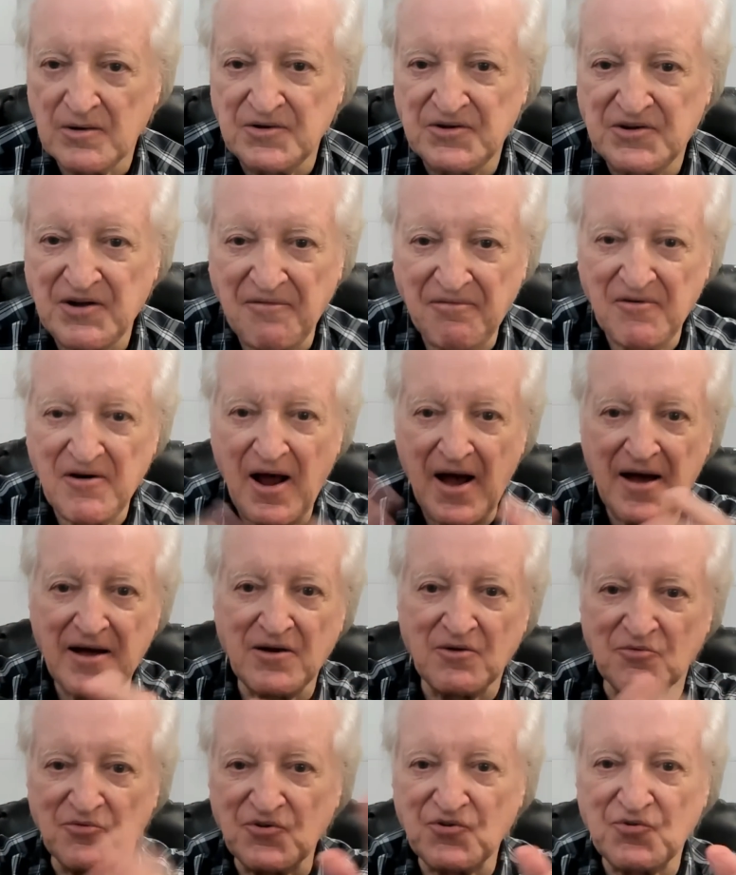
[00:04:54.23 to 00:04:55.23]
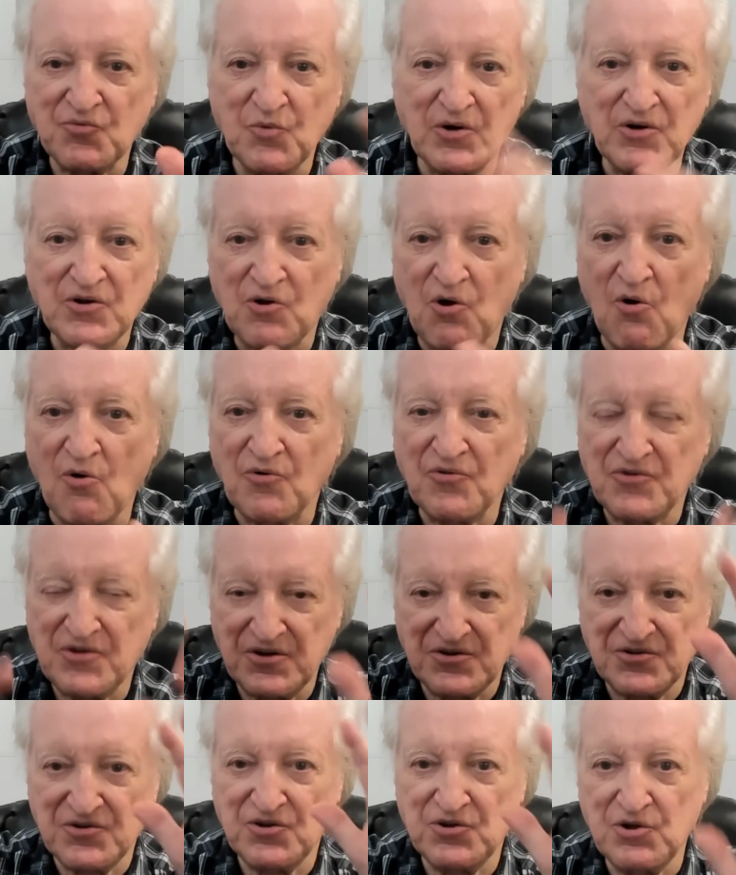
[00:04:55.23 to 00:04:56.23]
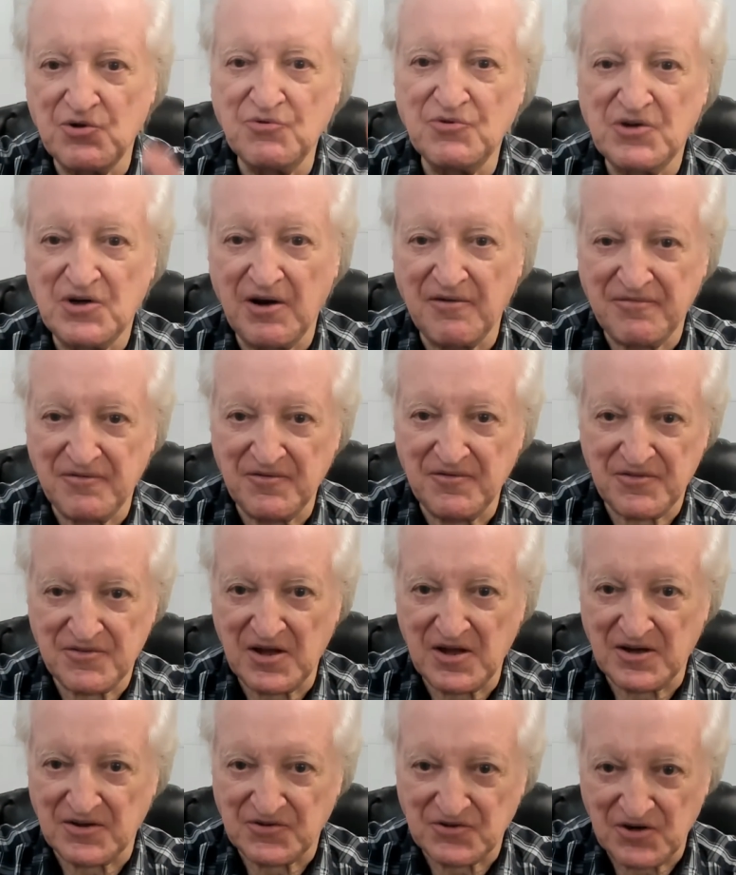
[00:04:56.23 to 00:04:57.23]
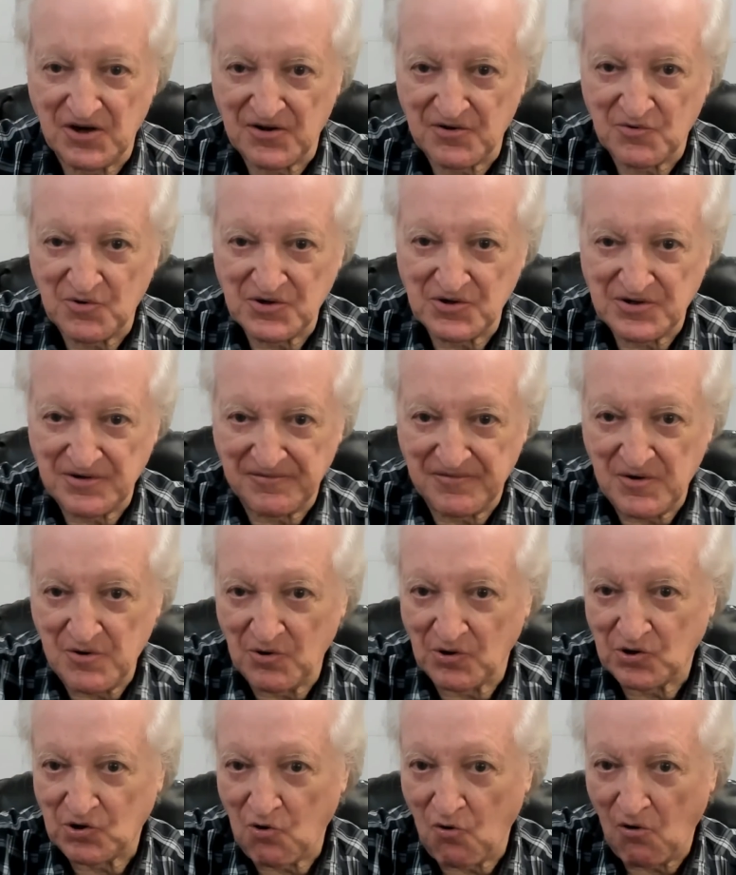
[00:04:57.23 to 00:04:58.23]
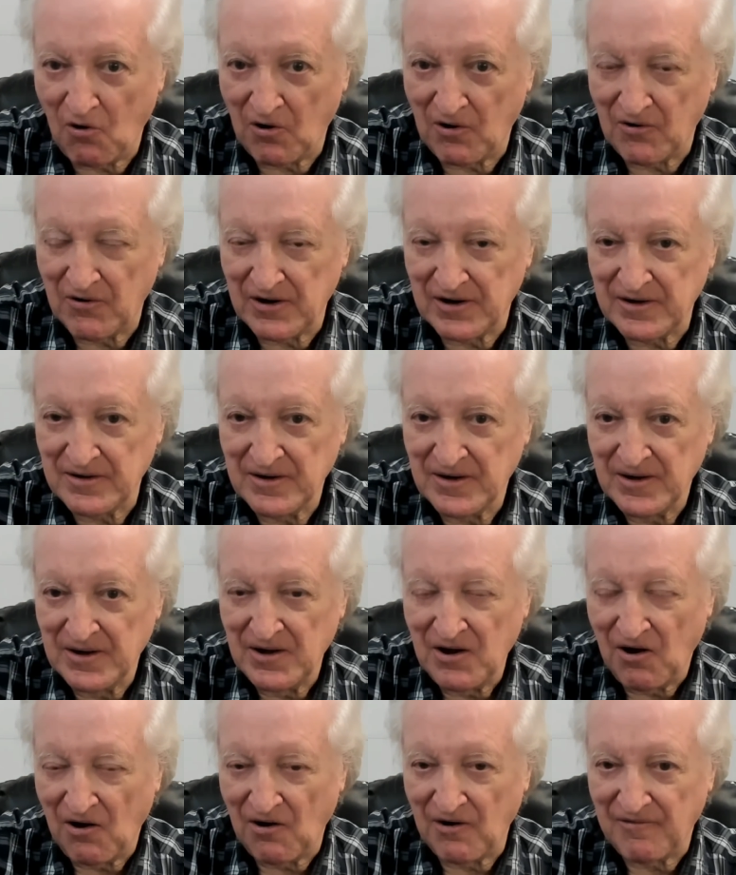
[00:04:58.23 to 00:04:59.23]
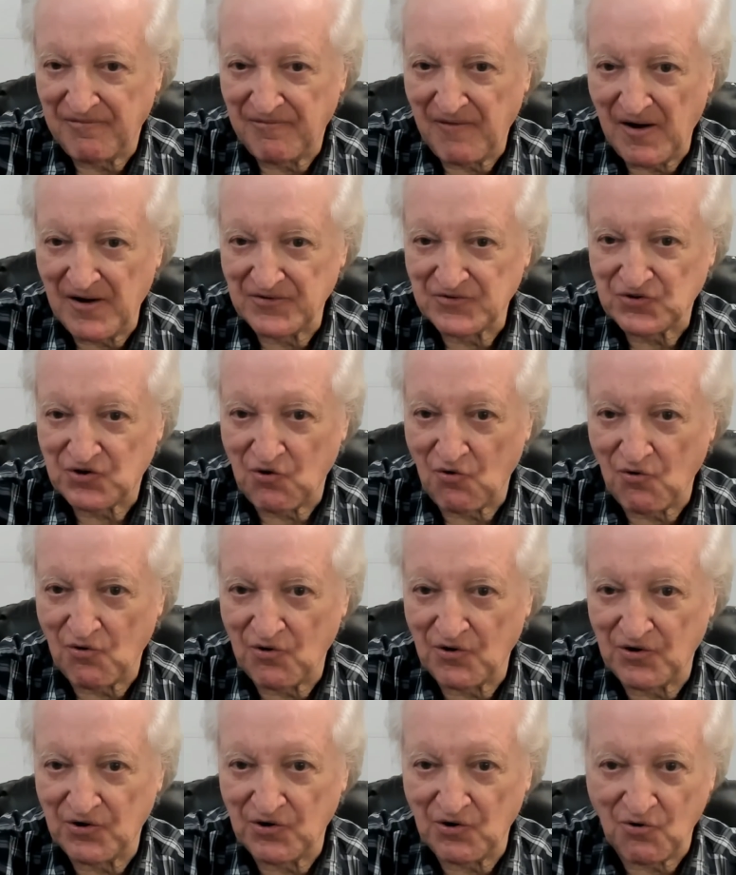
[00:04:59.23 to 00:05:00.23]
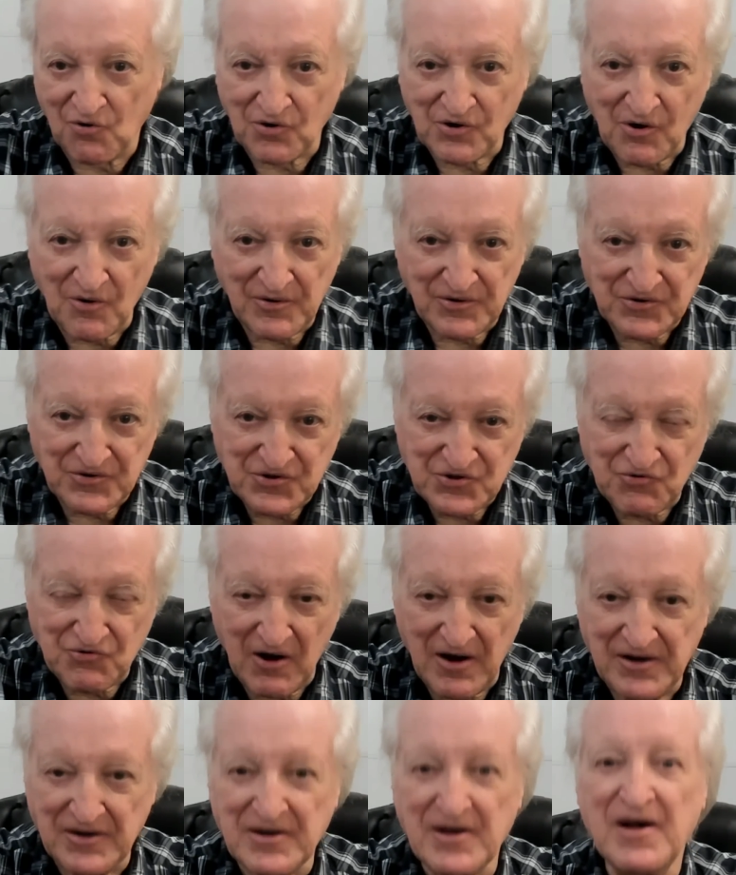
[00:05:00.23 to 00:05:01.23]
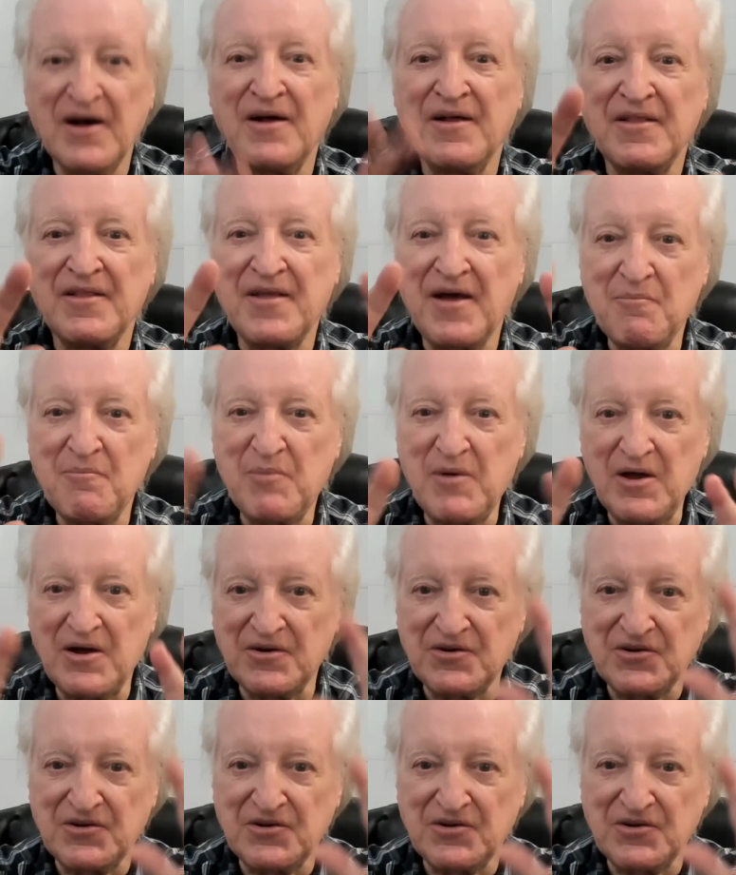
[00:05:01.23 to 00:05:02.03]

different angles would cause it to do different things. In other words, if you were cornering on a fast corner or going straight, there'd be a